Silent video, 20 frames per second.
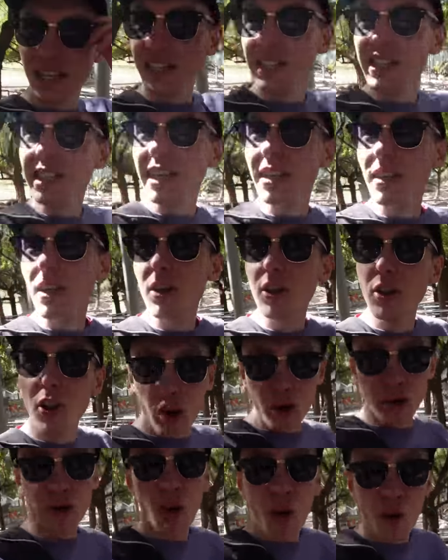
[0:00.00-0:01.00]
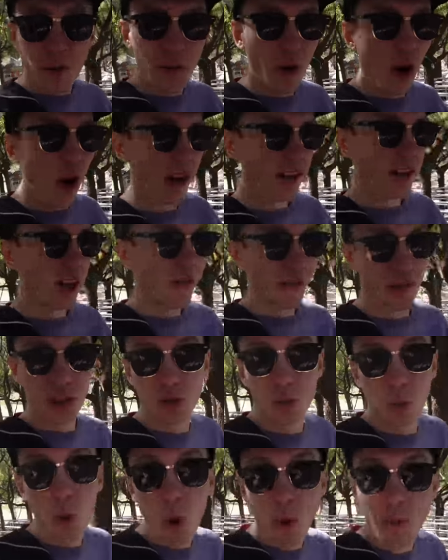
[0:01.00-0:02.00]
is it looks off-ride like the
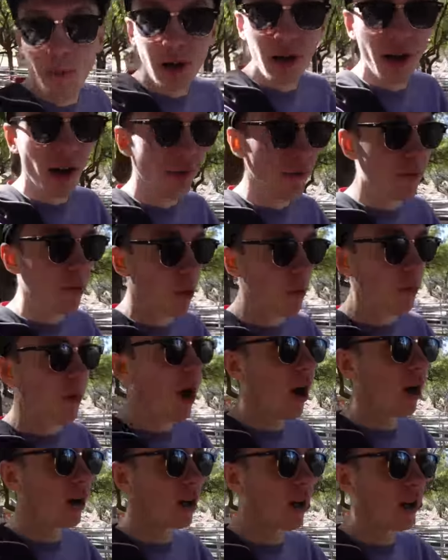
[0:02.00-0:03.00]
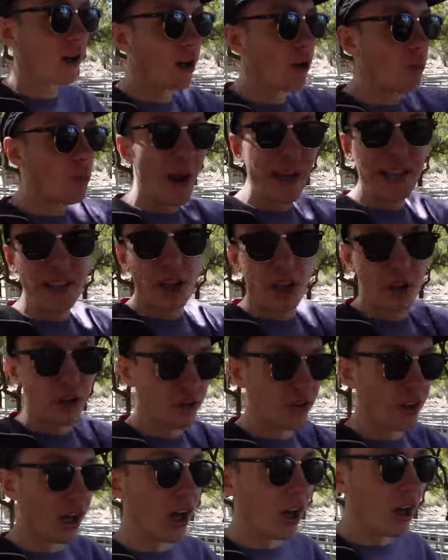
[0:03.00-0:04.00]
Swarm at Thorpe Park, like a wing
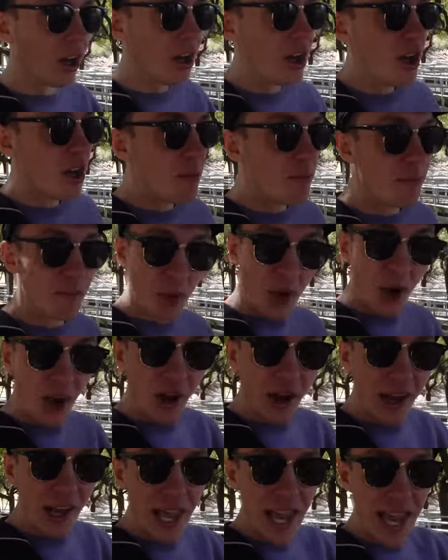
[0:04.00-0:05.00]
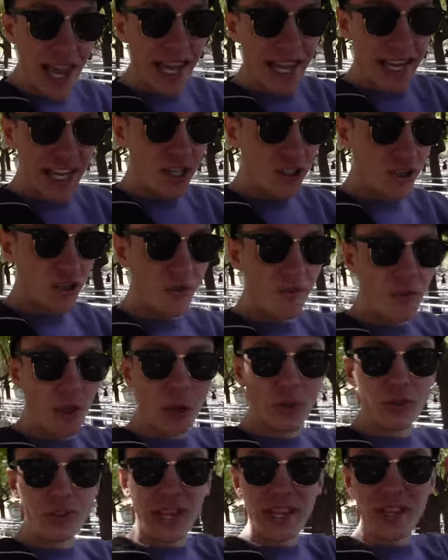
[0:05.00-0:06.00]
coaster. But each of
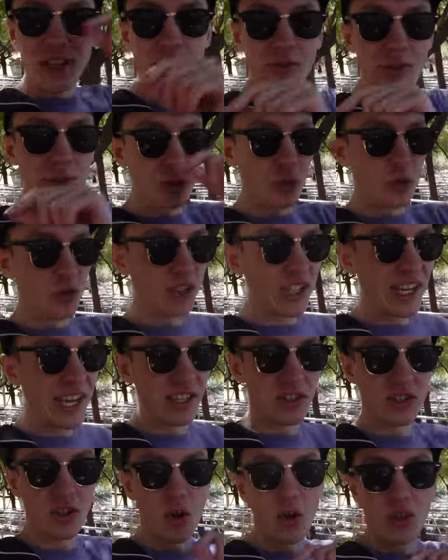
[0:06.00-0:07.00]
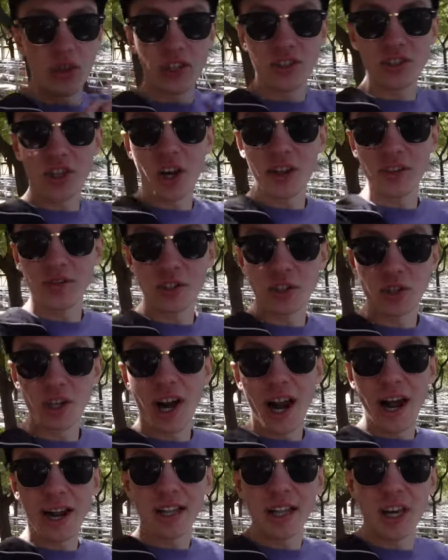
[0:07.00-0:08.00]
those individual seats on the side of a
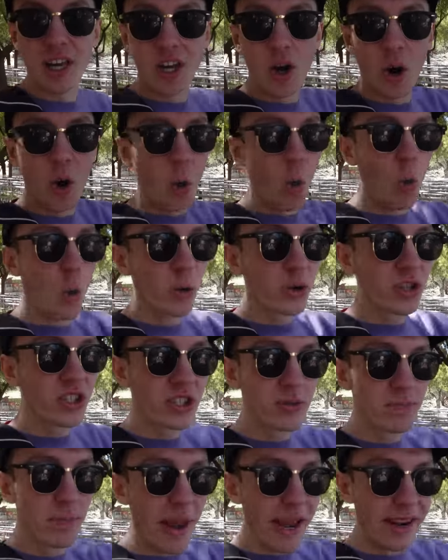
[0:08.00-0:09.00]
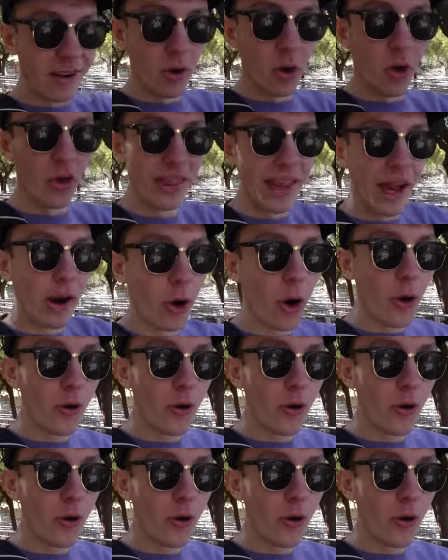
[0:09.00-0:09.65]
track all spin on their